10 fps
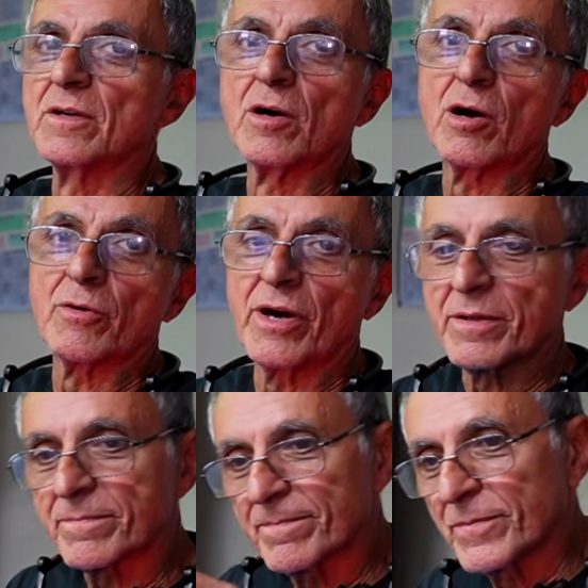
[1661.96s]
All right,
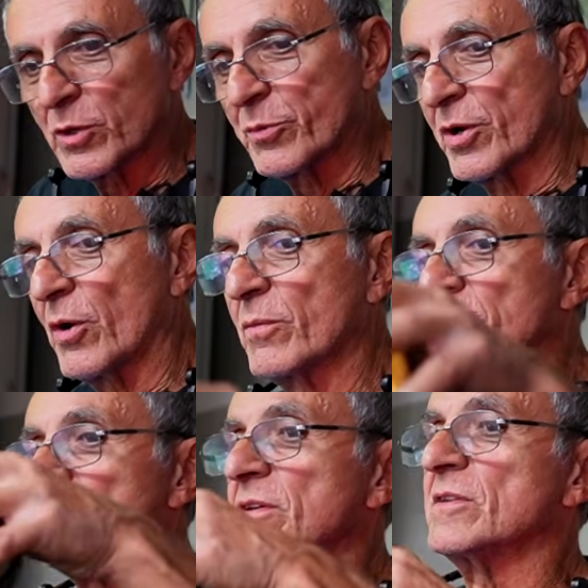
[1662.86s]
here we go.
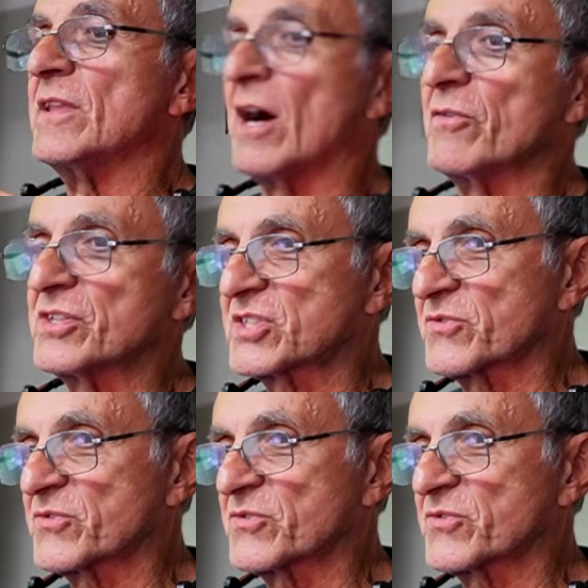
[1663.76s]
Now this